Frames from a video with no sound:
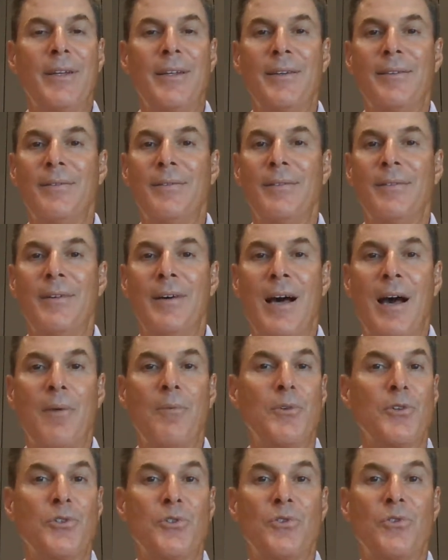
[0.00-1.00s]
And I
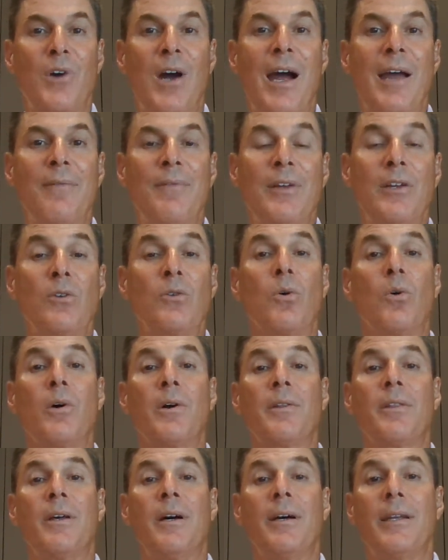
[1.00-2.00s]
was driving
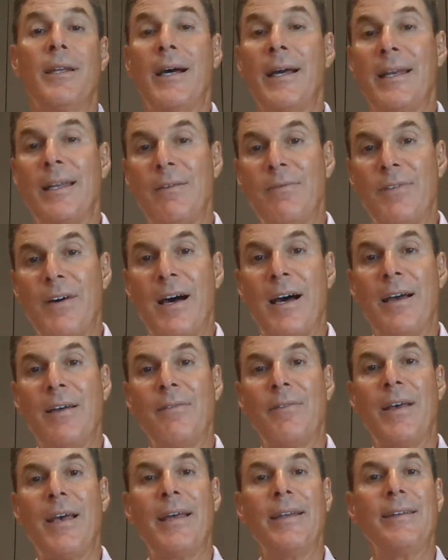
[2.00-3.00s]
north on
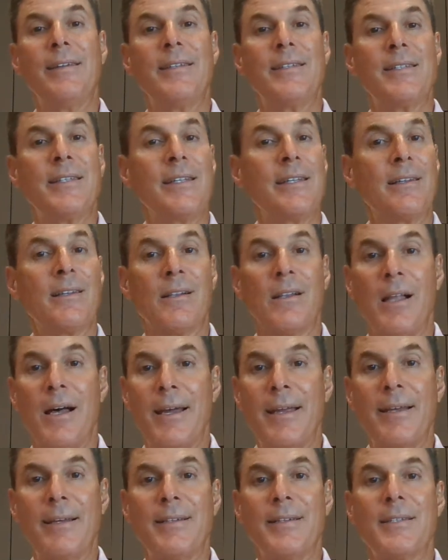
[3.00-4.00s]
95, heading to see
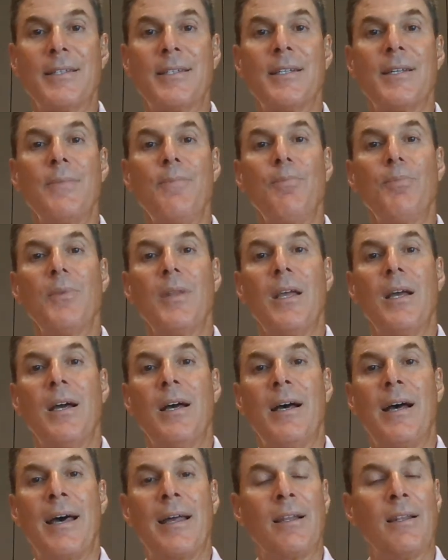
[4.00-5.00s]
clients.
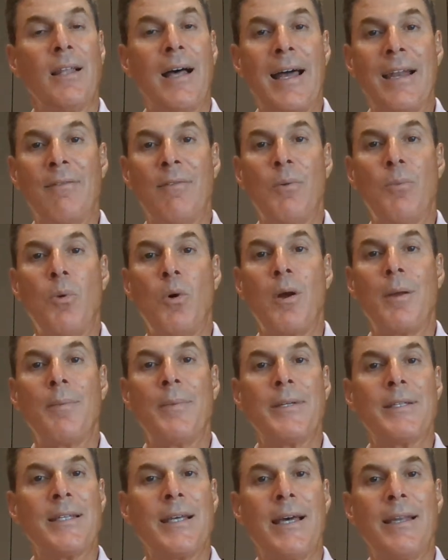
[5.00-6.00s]
I had a lot of
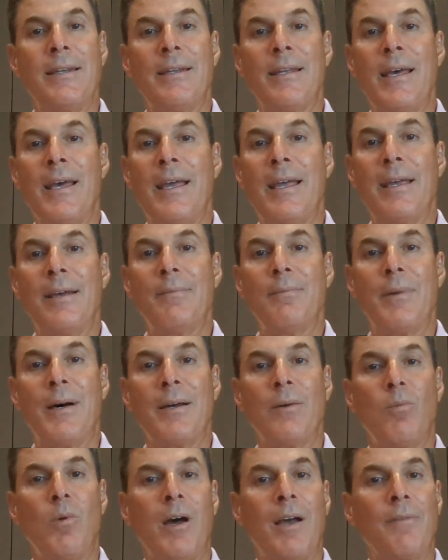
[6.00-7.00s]
appointments that day, and
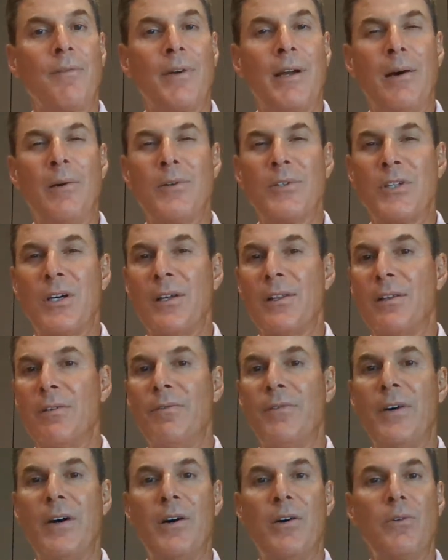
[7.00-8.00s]
my wife and I was on the
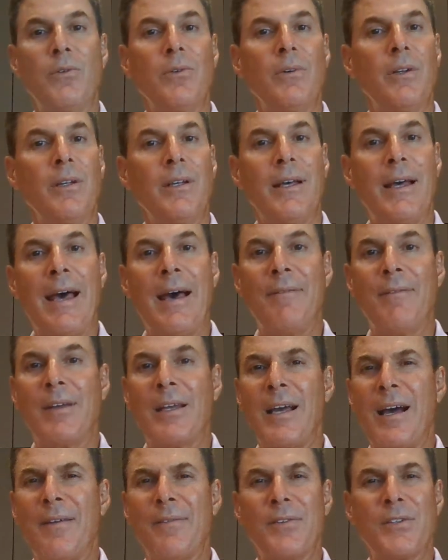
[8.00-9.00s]
phone having
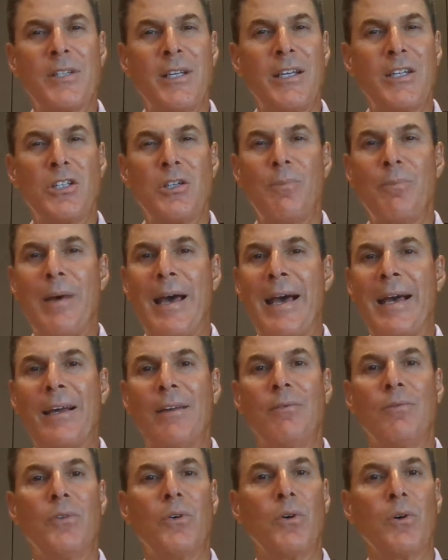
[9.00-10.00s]
conversation back
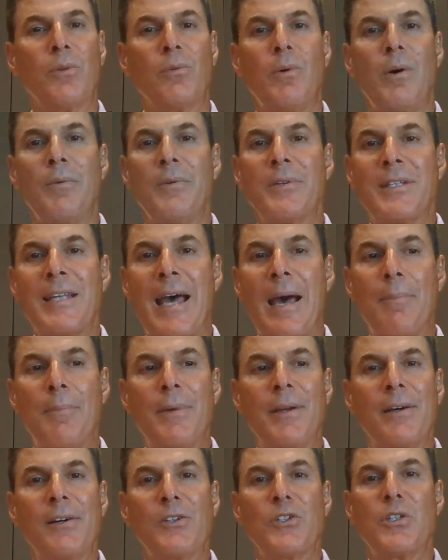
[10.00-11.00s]
and forth what was
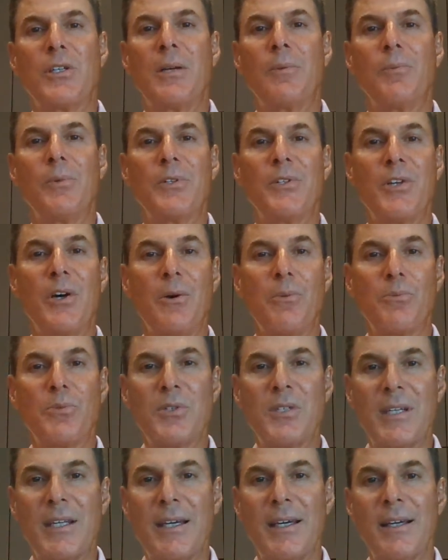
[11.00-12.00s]
happening. Our son was
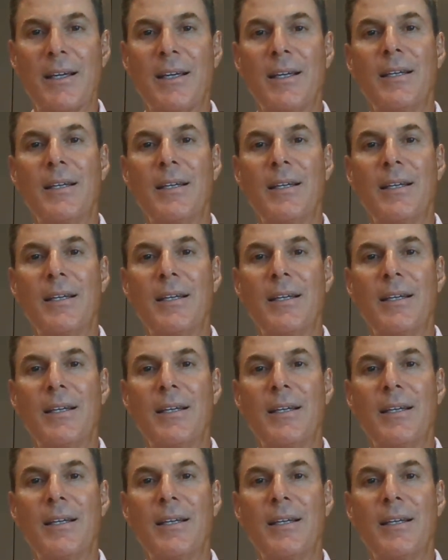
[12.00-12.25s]
homesick.